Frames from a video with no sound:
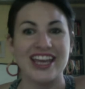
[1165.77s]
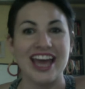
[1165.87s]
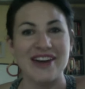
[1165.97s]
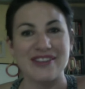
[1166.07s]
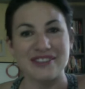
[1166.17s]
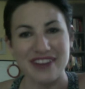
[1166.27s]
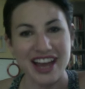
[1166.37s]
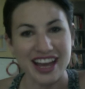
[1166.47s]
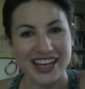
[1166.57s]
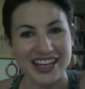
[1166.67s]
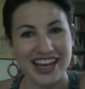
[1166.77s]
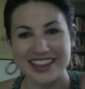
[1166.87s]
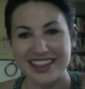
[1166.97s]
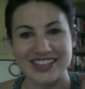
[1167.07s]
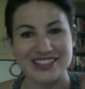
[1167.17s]
how to write. I
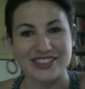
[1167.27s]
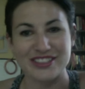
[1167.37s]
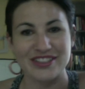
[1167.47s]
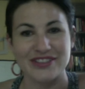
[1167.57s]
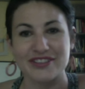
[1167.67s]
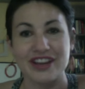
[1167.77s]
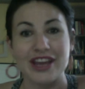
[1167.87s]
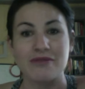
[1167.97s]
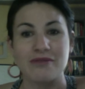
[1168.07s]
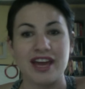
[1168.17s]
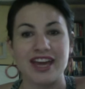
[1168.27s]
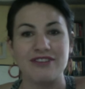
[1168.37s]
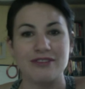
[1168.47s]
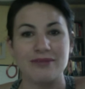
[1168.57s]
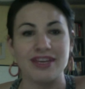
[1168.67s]
think it's just a great way
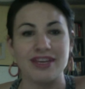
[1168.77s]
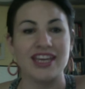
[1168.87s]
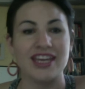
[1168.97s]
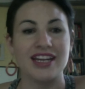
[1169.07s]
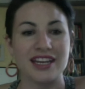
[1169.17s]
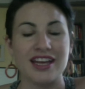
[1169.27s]
for beginner